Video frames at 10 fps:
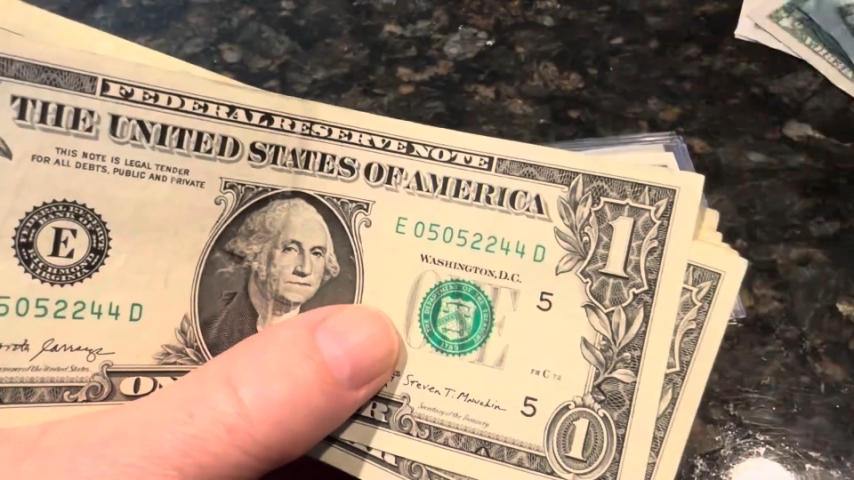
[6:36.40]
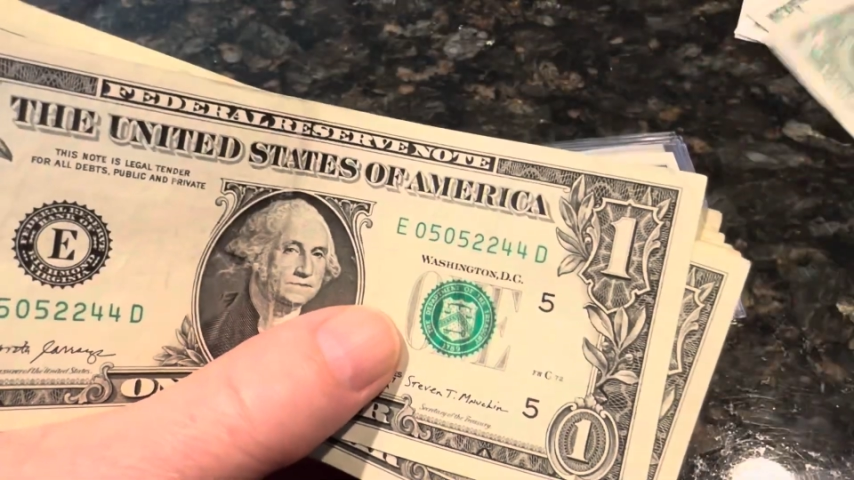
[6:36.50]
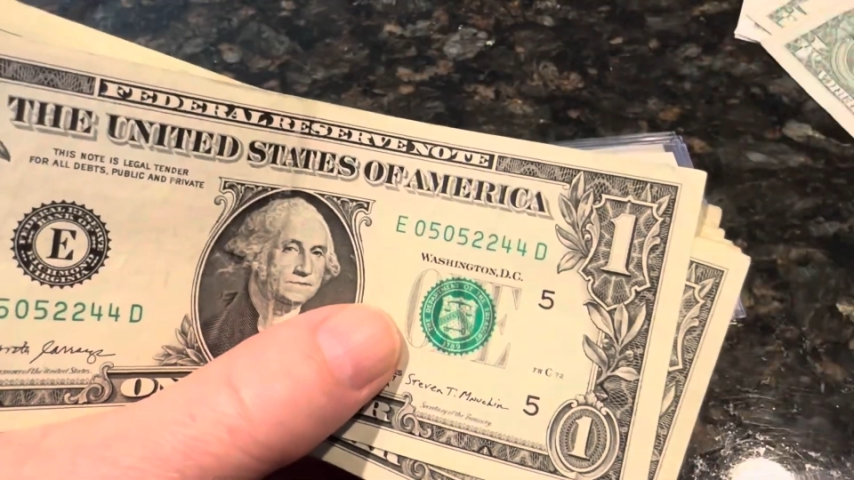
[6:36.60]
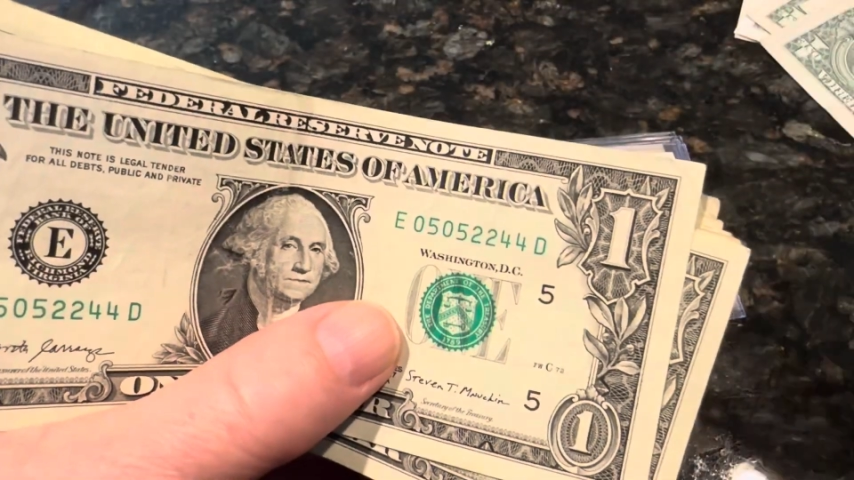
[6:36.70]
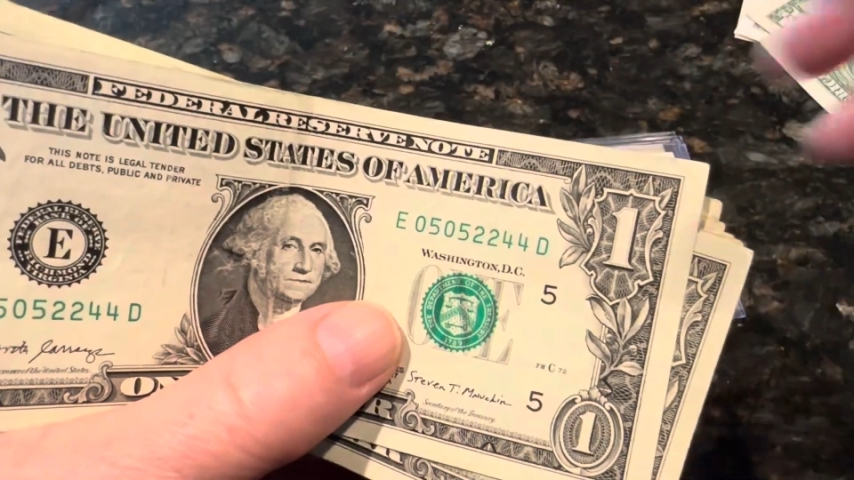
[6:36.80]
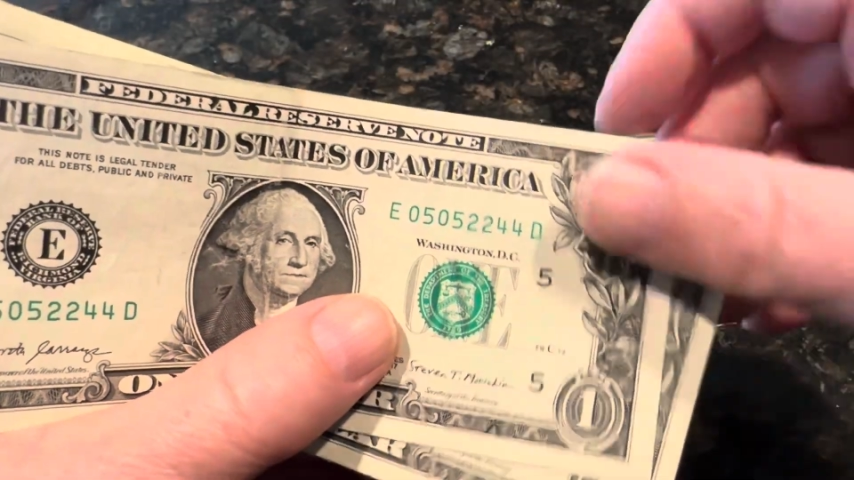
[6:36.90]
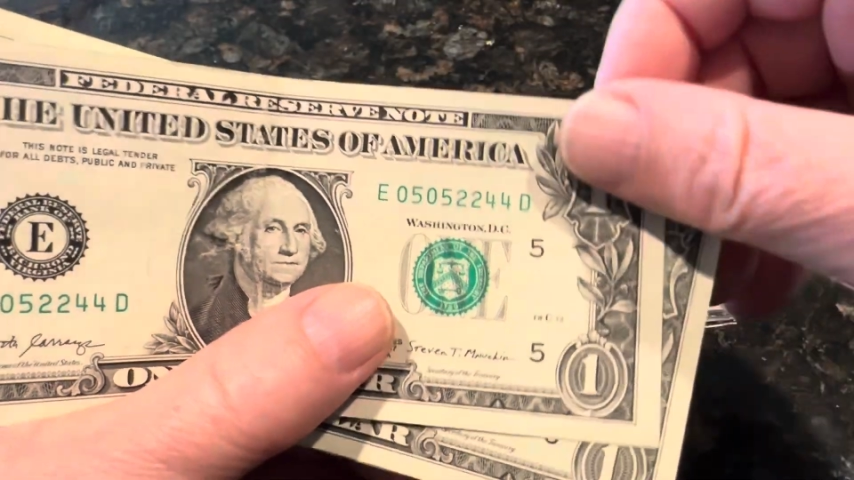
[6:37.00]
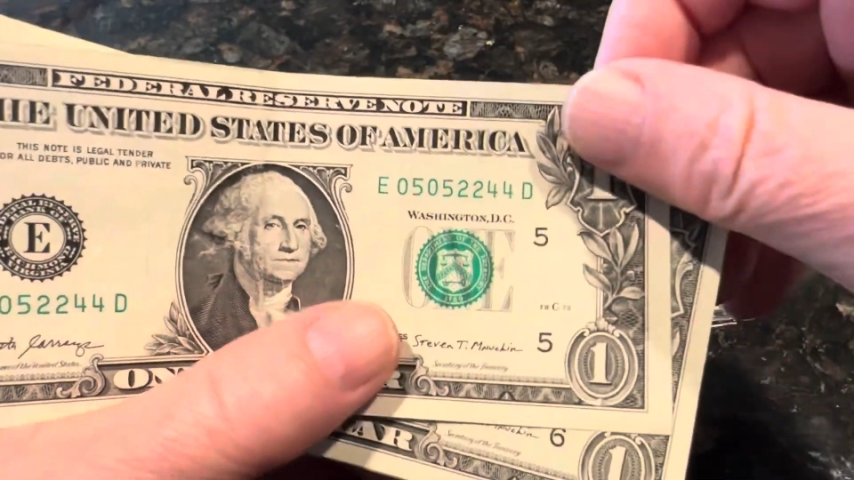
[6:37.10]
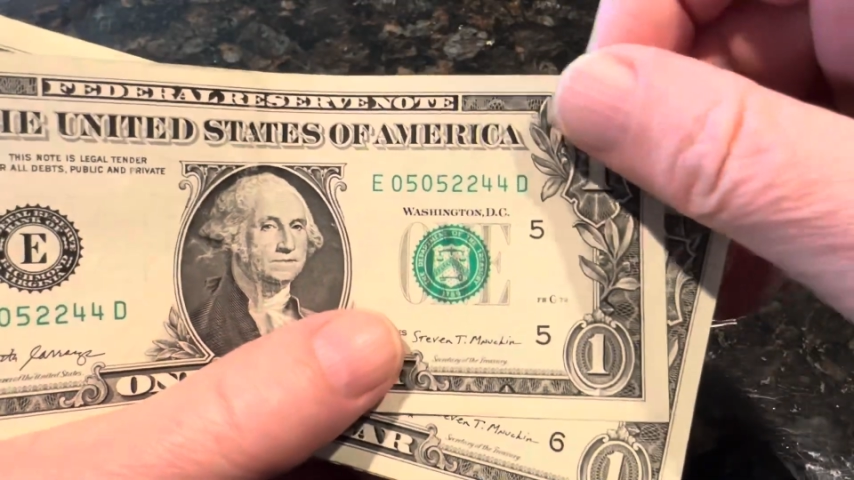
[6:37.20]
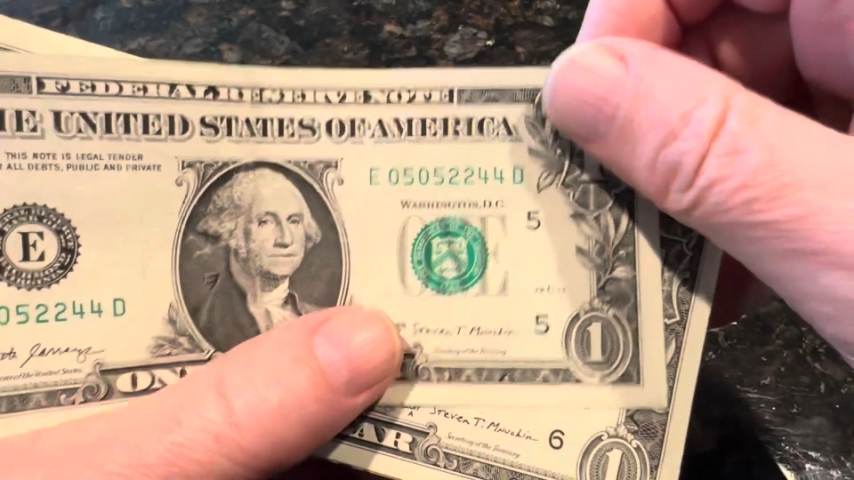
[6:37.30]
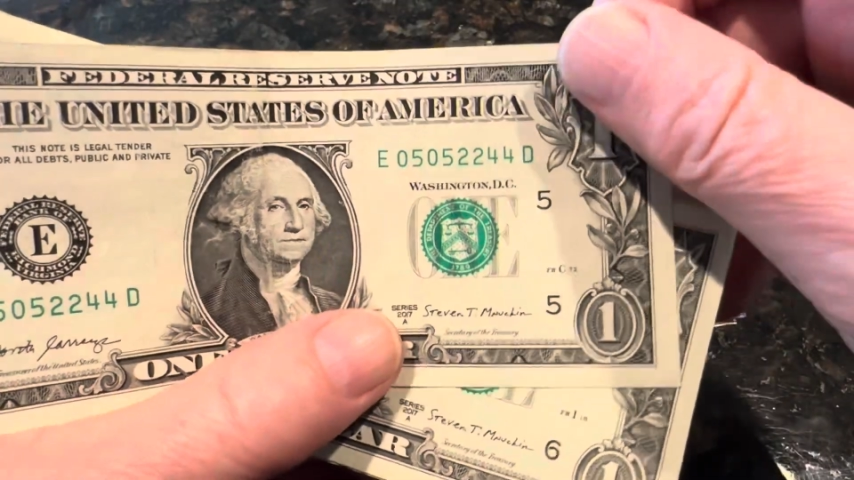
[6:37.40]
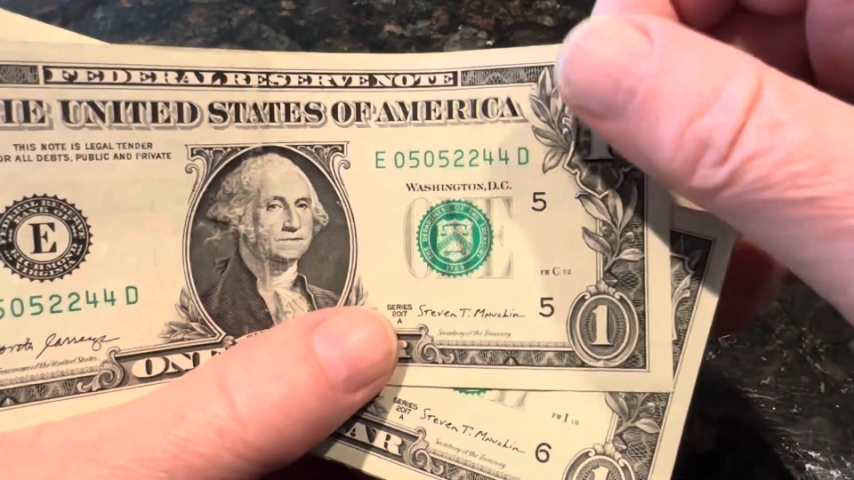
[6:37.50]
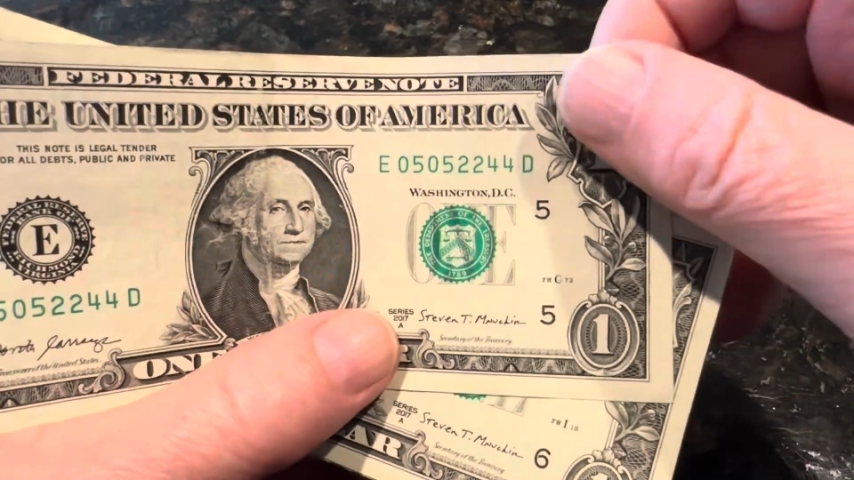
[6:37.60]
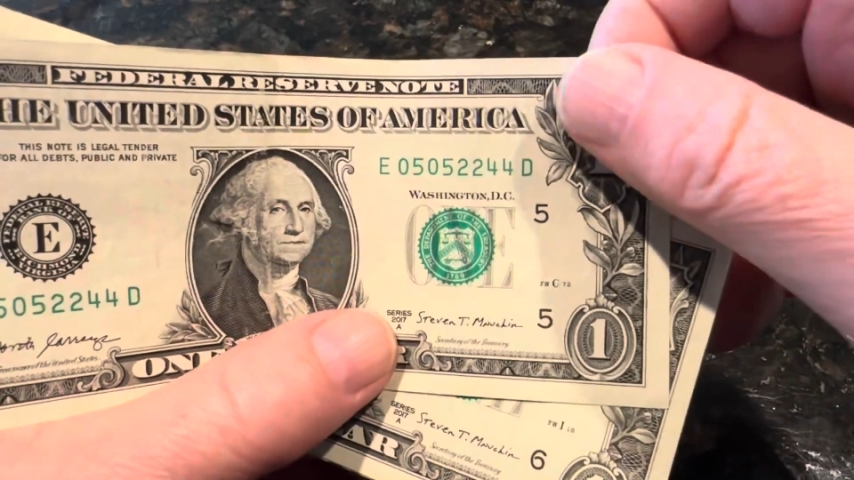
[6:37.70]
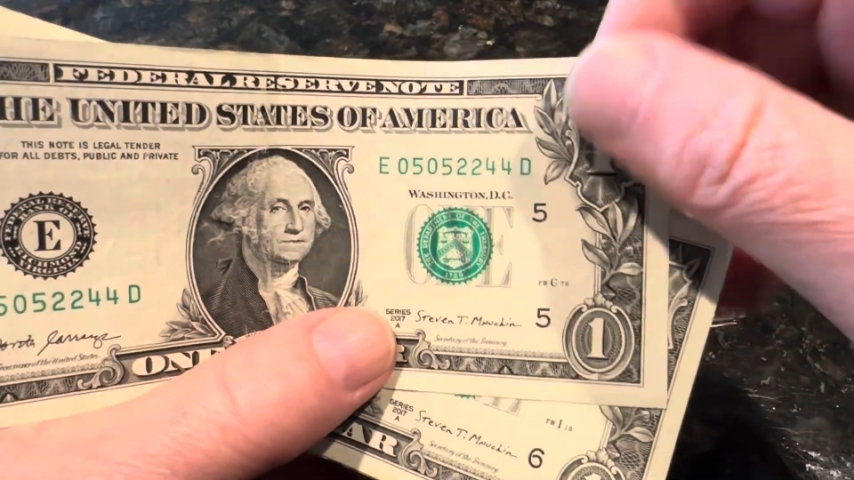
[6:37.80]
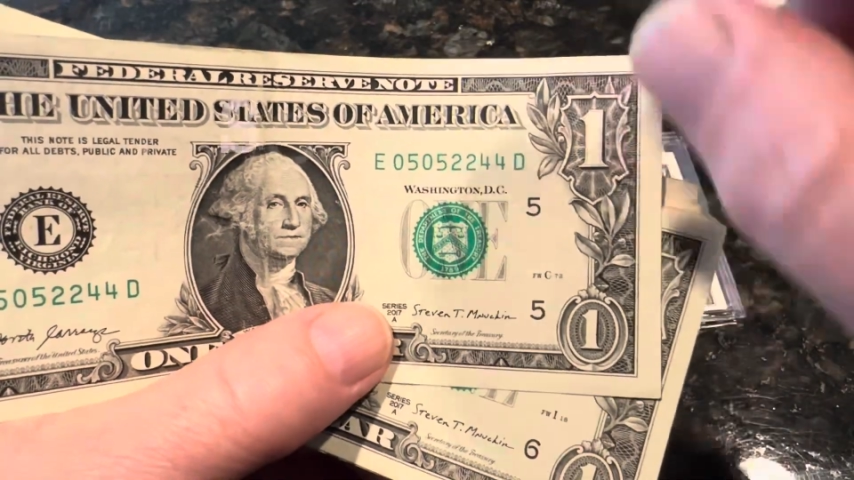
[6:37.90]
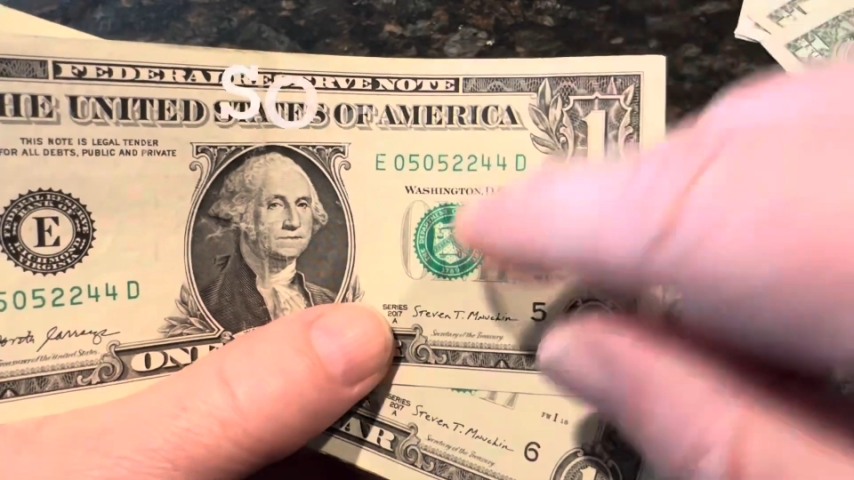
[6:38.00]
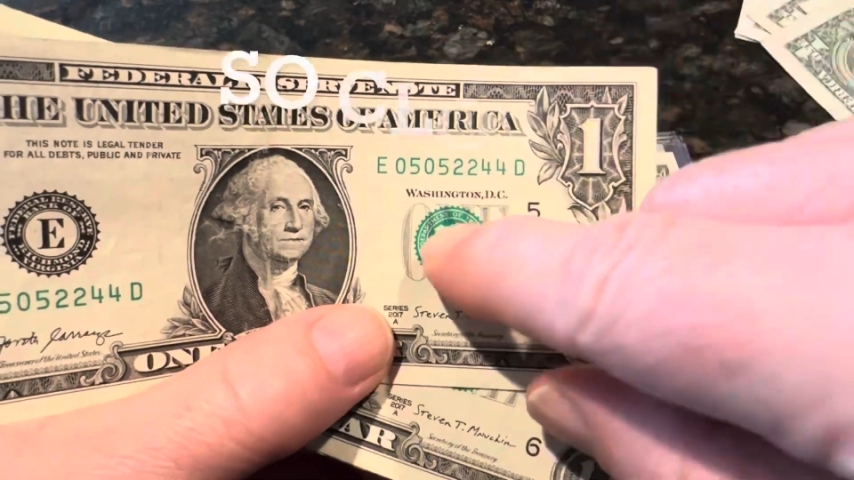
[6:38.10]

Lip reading: very short. Here